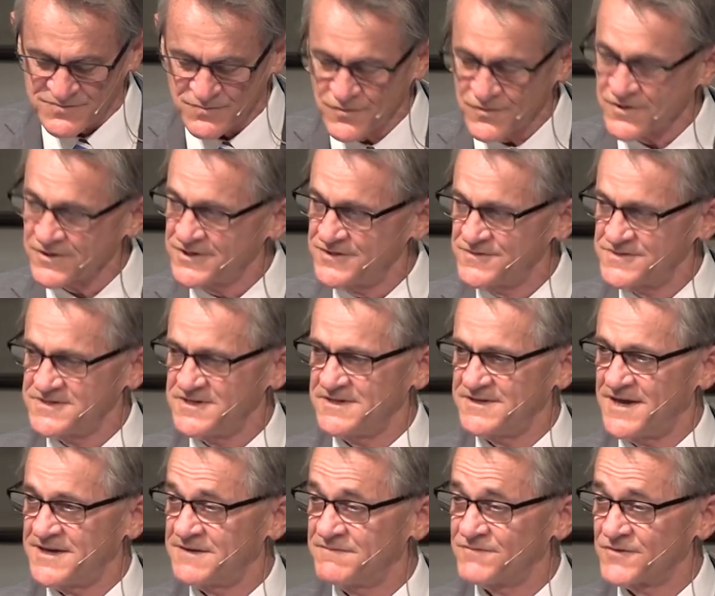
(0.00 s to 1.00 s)
work. You see
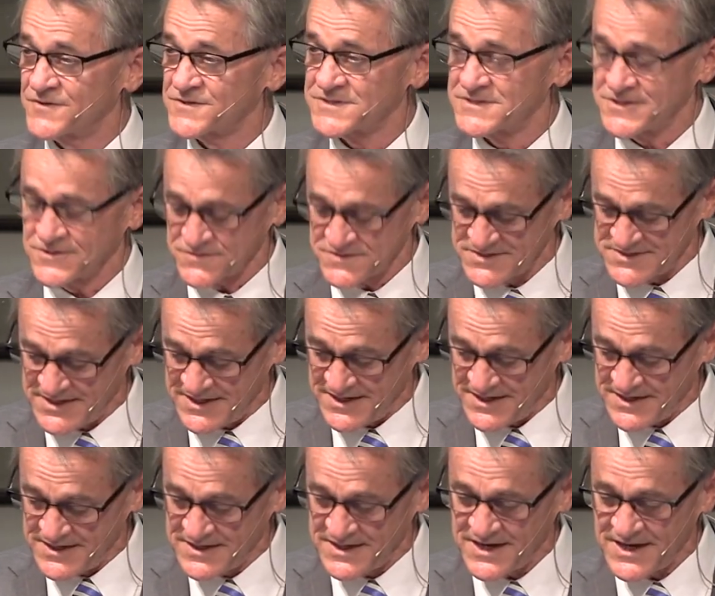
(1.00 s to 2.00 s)
that in verse
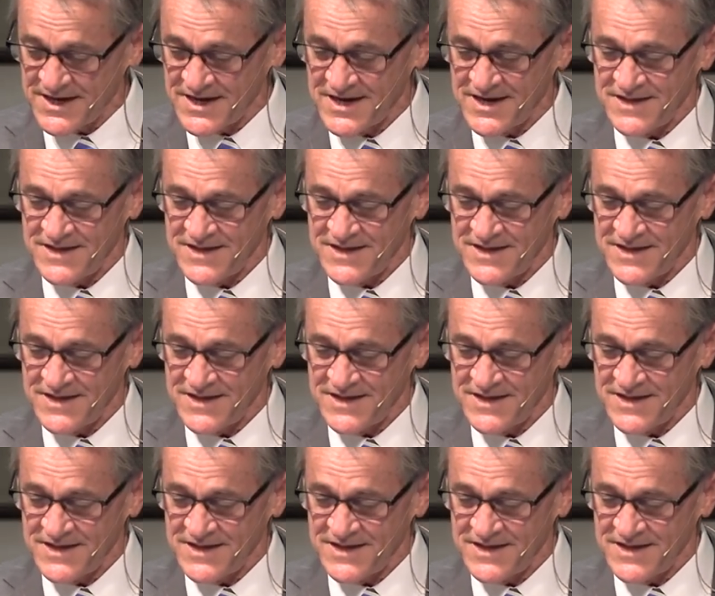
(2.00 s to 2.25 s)
13.